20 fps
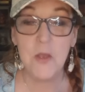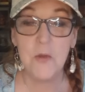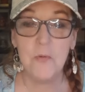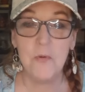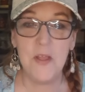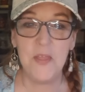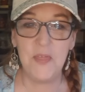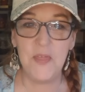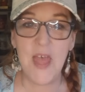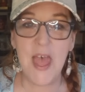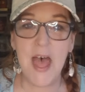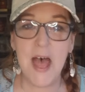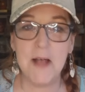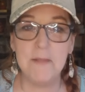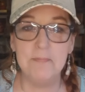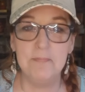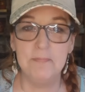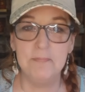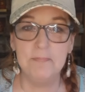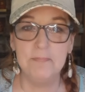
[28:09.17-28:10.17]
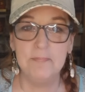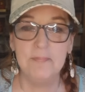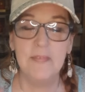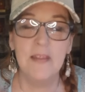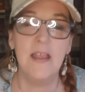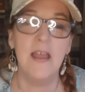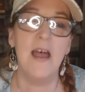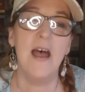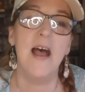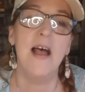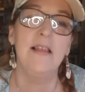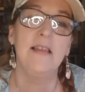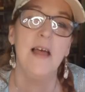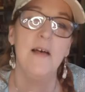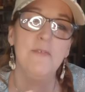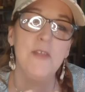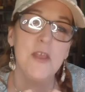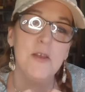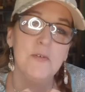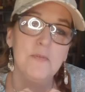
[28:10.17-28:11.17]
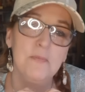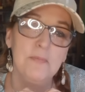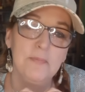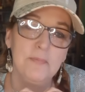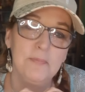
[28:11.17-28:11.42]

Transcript: With that, I love you.